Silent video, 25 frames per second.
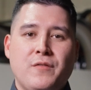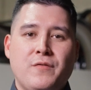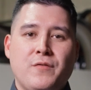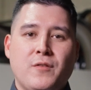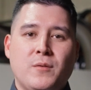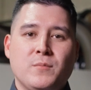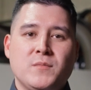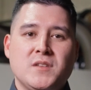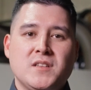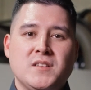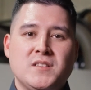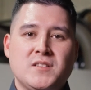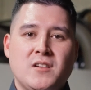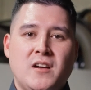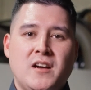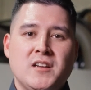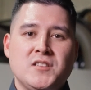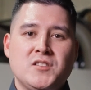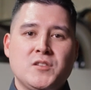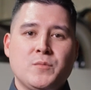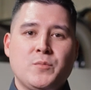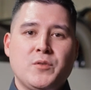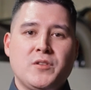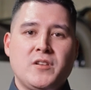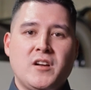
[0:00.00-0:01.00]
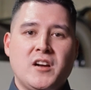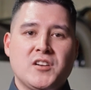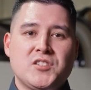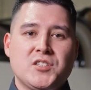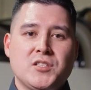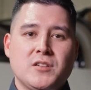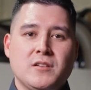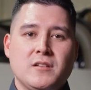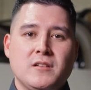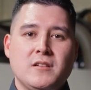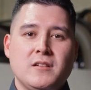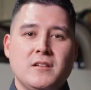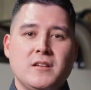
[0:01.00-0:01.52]
from design to
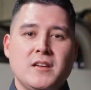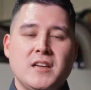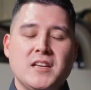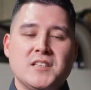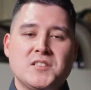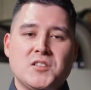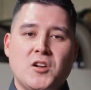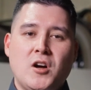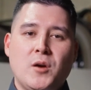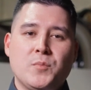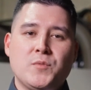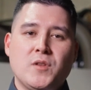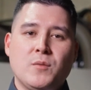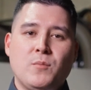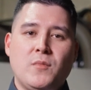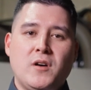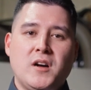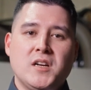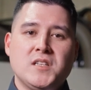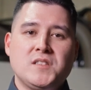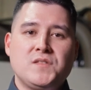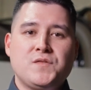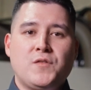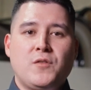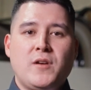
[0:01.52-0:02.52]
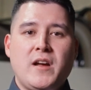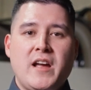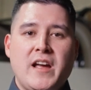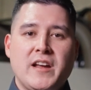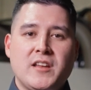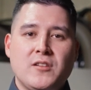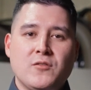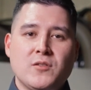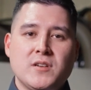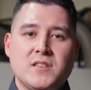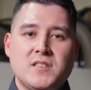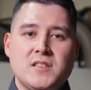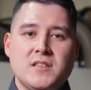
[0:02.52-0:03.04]
production is optimized for
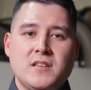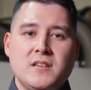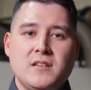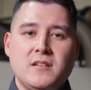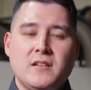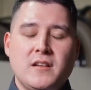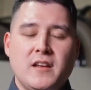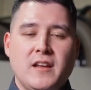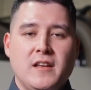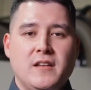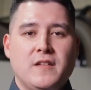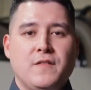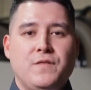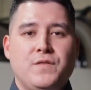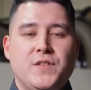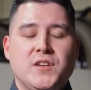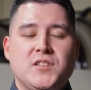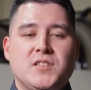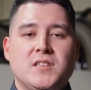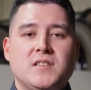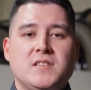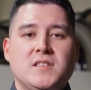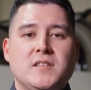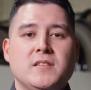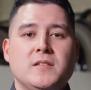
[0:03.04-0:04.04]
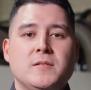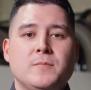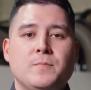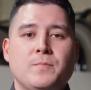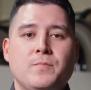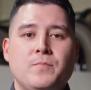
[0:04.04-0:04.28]
accuracy and efficiency.